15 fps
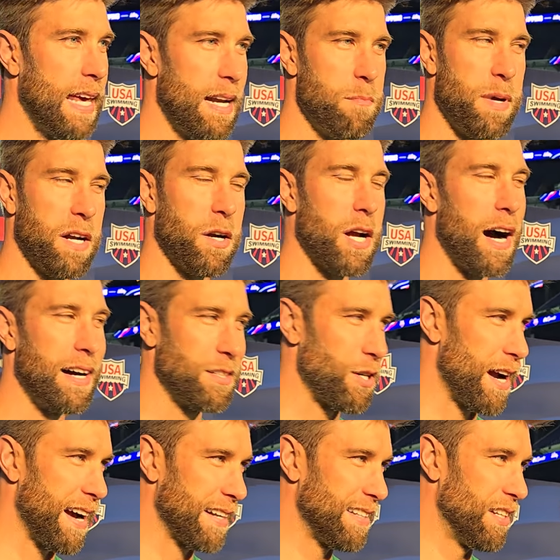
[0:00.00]
get a bigger
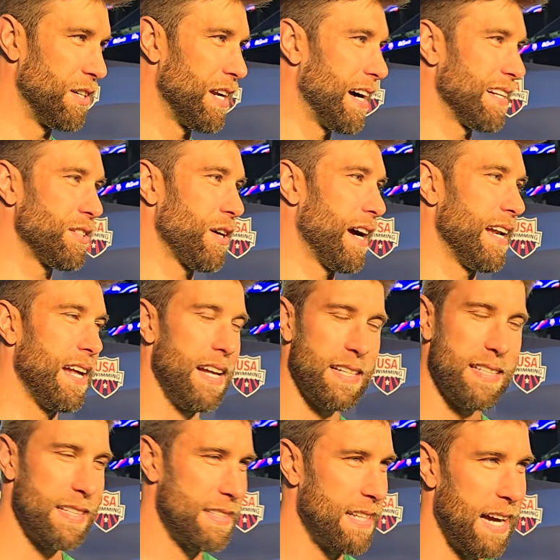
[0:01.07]
contract. They're not trying
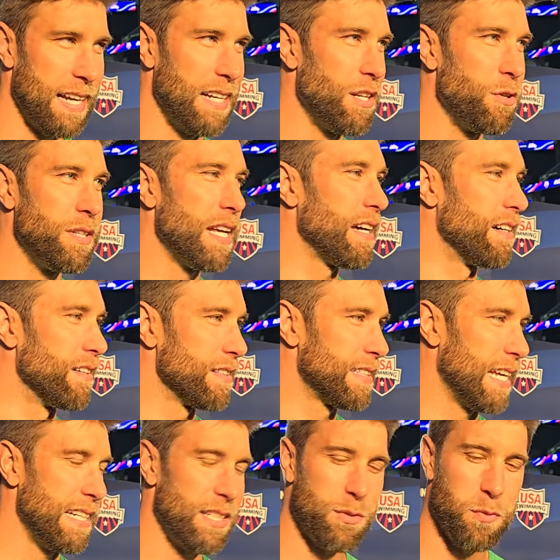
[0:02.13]
to sign a new deal.
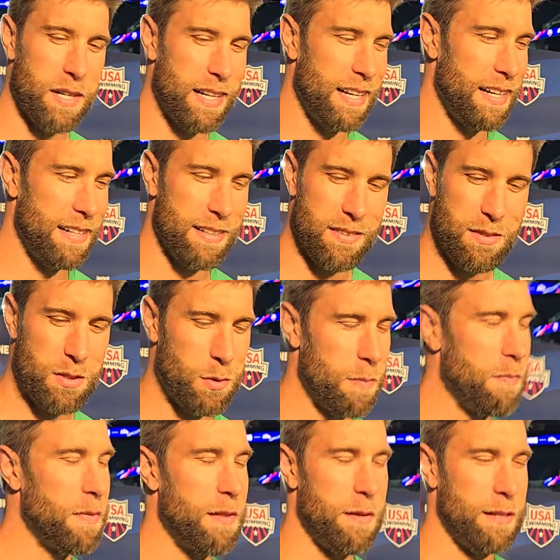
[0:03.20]
They just want to
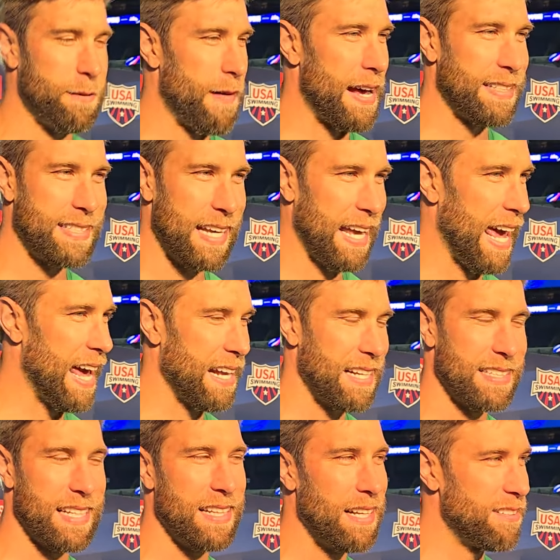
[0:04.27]
swim as fast as they can
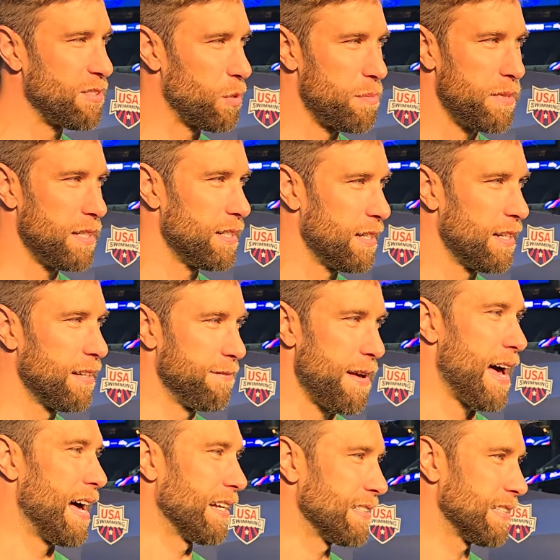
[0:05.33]
because they love swimming
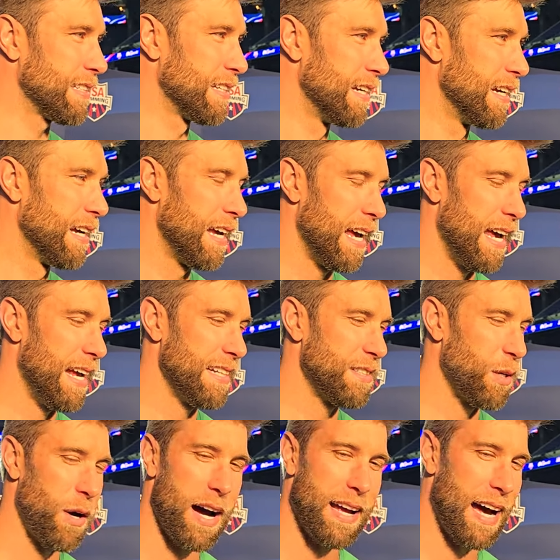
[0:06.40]
fast. And
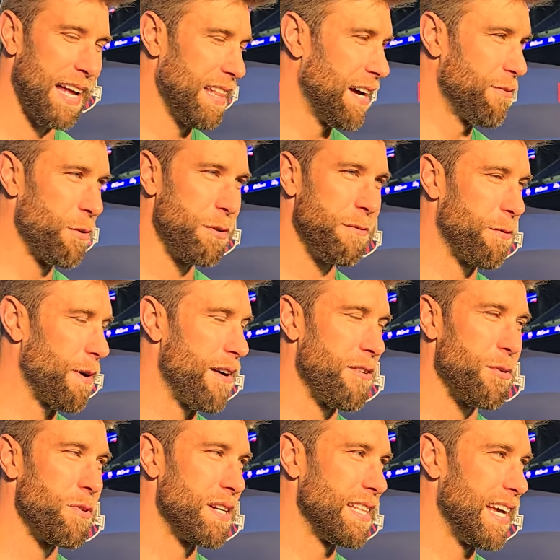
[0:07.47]
right. so I, I, love rooting for
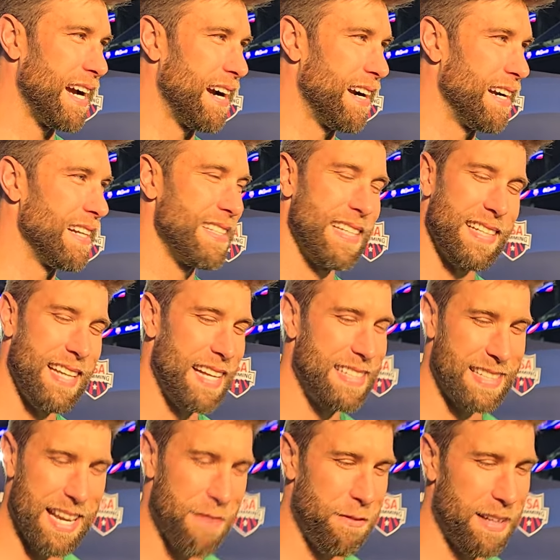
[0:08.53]
everyone there. It's a,
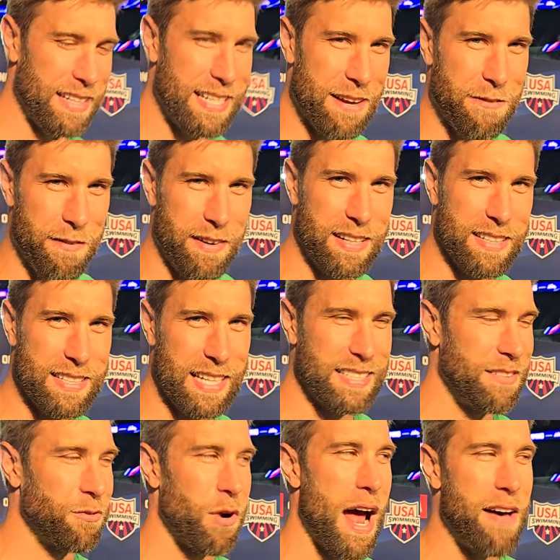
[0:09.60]
it's a different
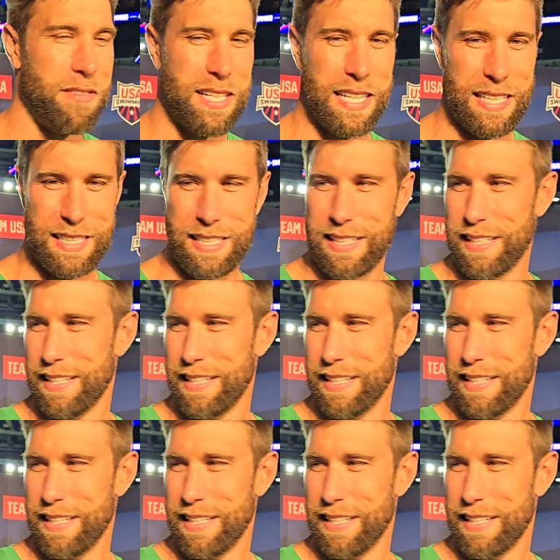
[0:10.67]
sense of gravity.